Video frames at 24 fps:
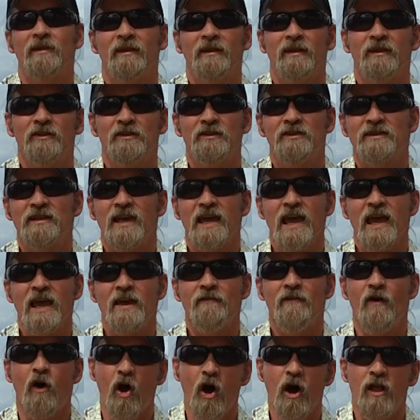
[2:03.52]
It'll
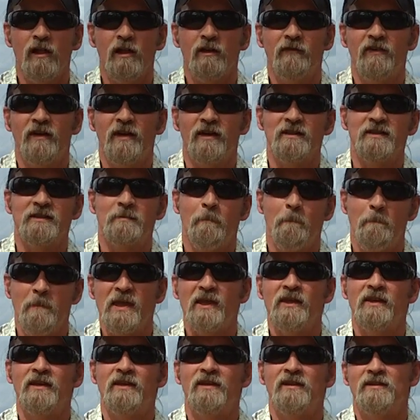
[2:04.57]
save all of us
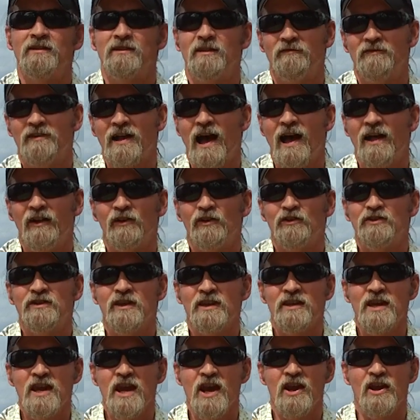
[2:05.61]
billions of dollars a
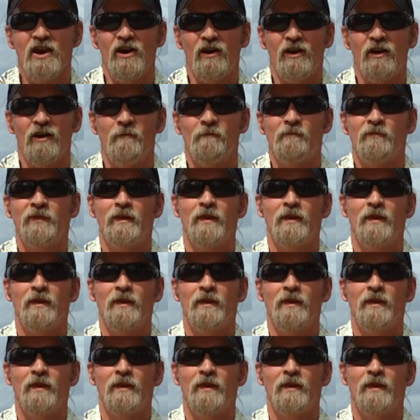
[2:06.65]
year.